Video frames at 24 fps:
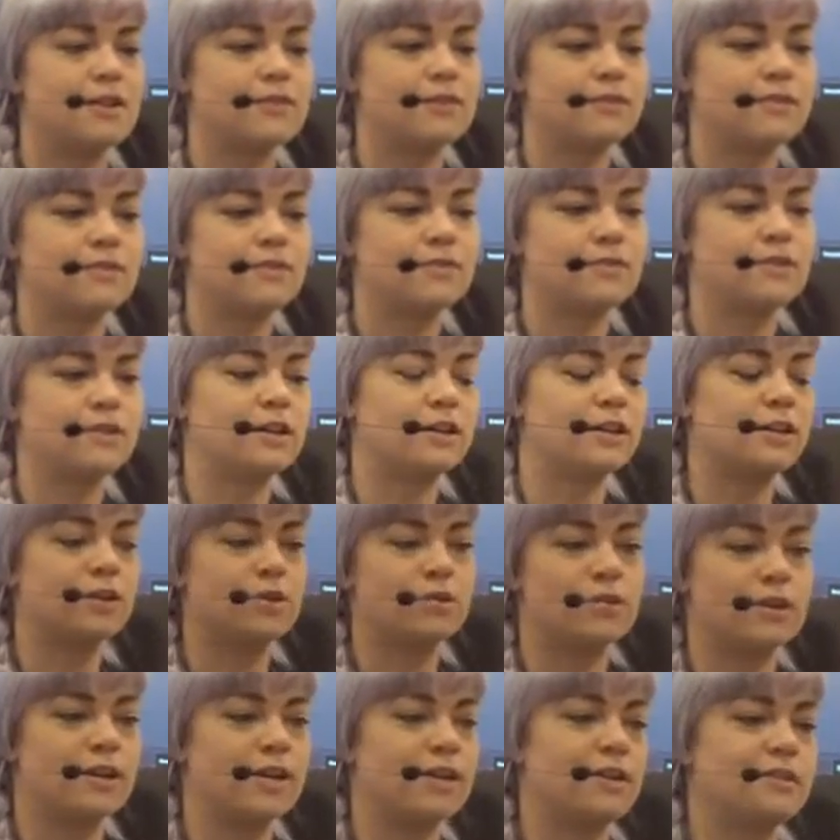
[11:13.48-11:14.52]
There's even like a
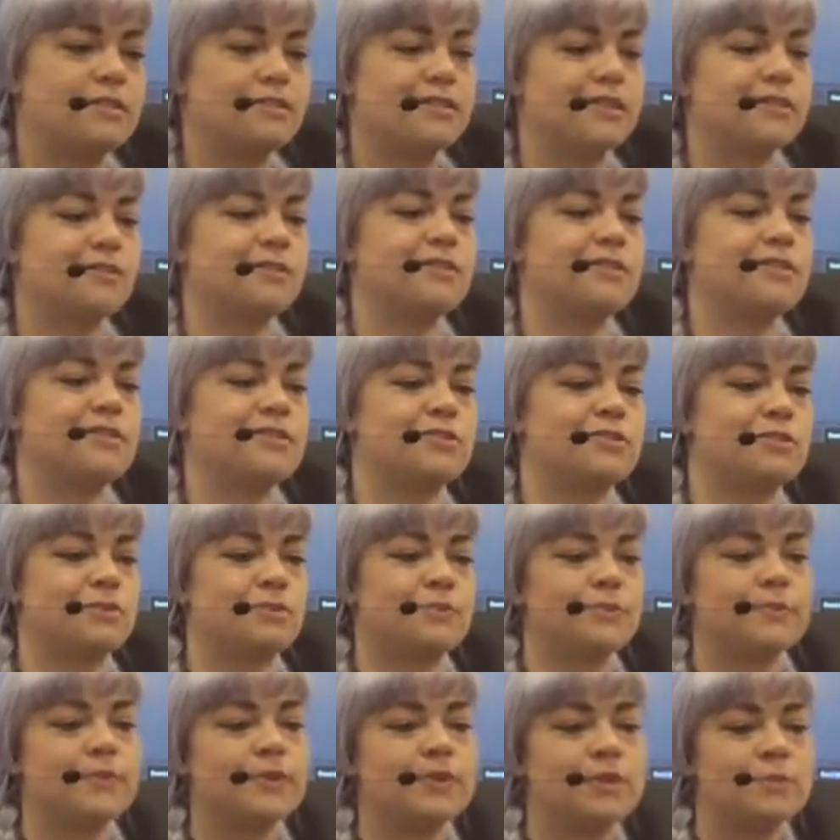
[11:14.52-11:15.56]
grenade sound in there too.
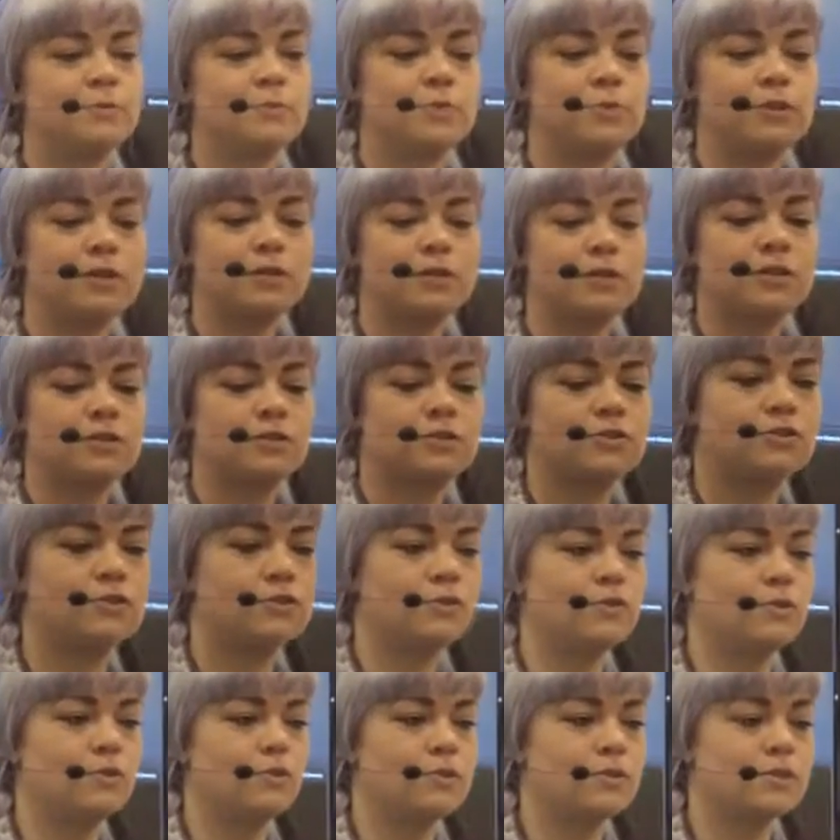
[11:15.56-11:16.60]
But what I'm going to
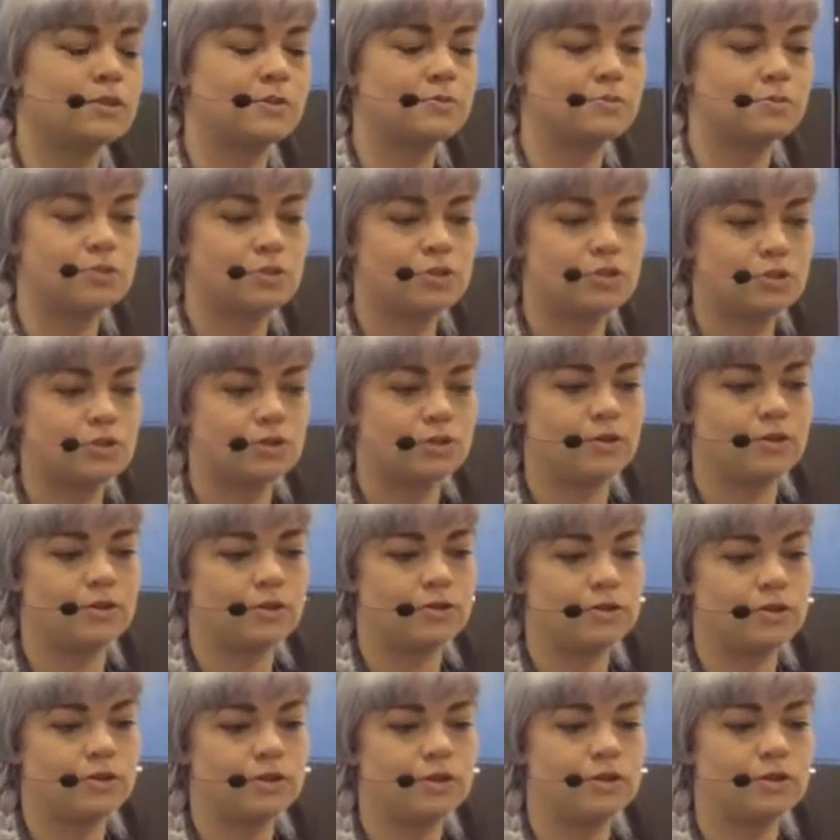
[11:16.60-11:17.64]
do is I'm just
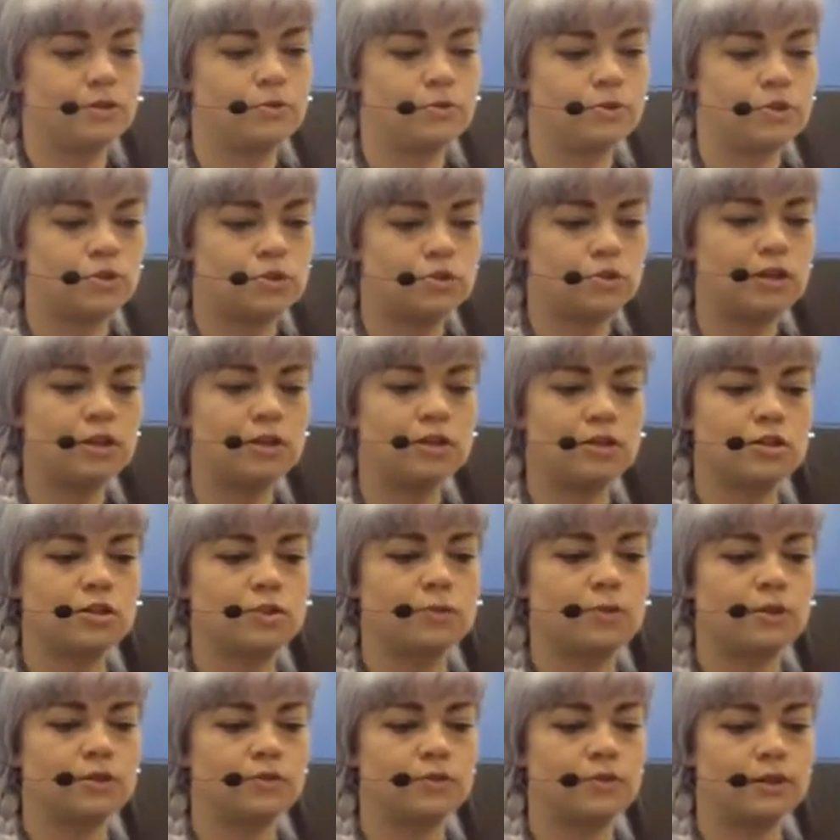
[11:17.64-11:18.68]
going to launch straight
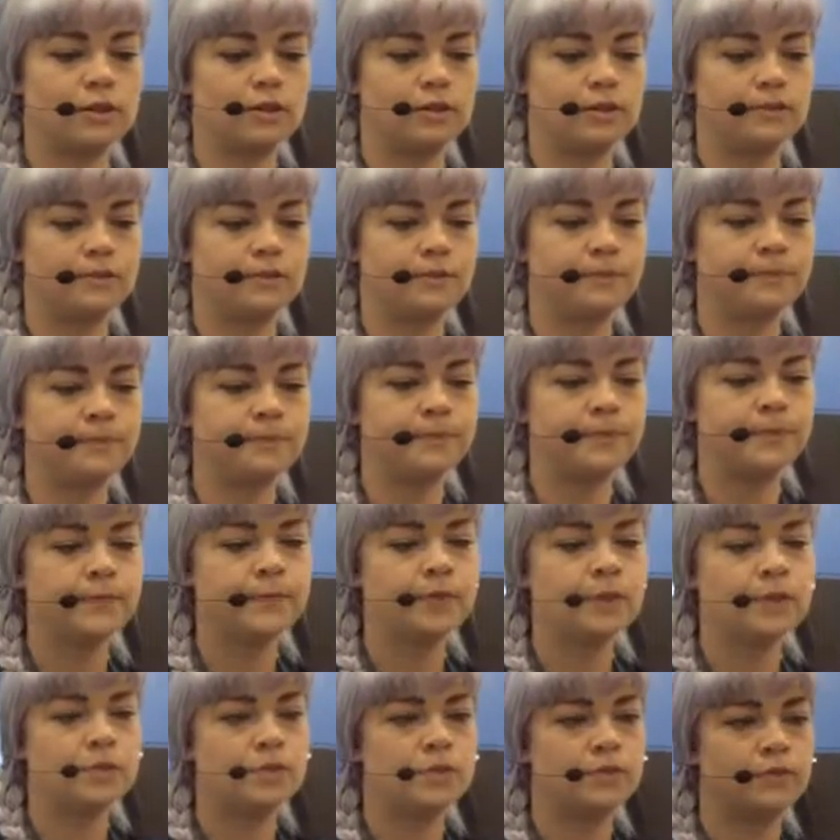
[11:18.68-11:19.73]
into Unreal.
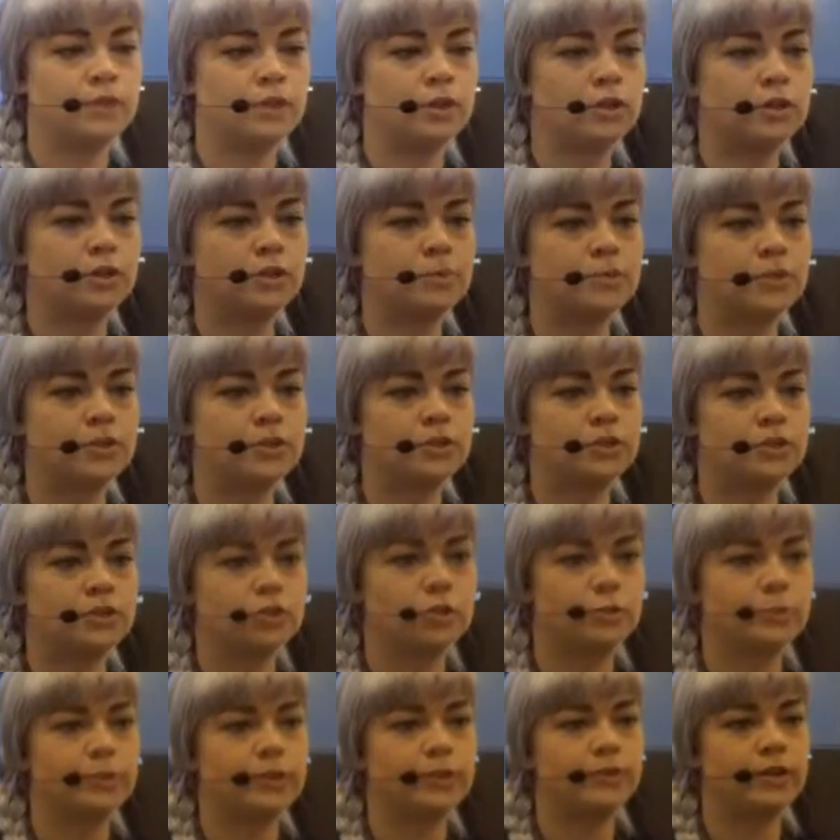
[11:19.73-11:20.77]
So I've already got the project
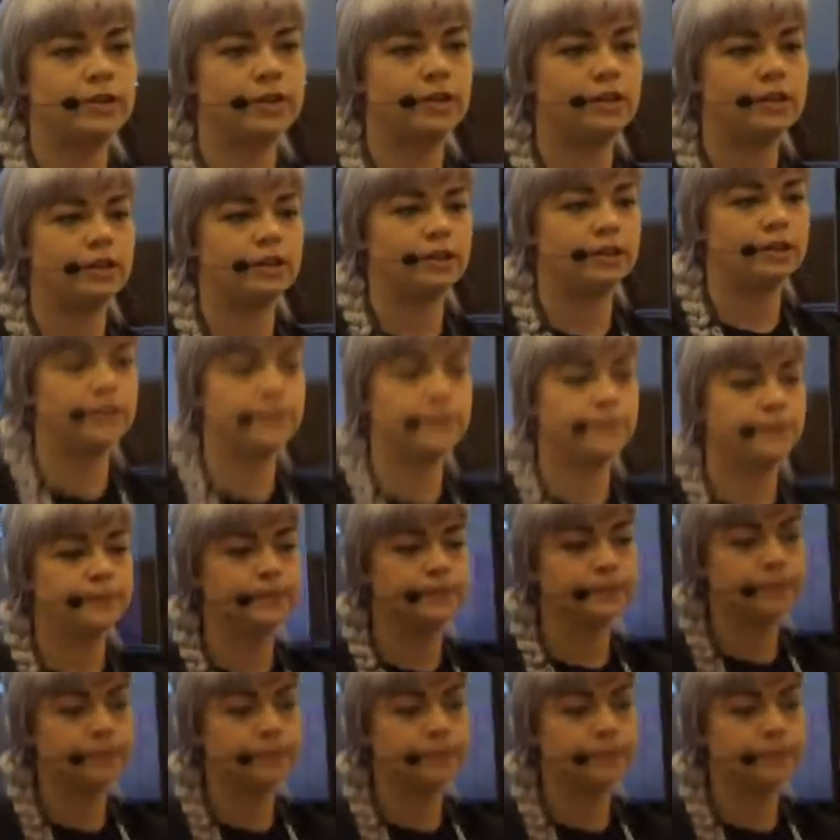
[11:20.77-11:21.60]
open right here.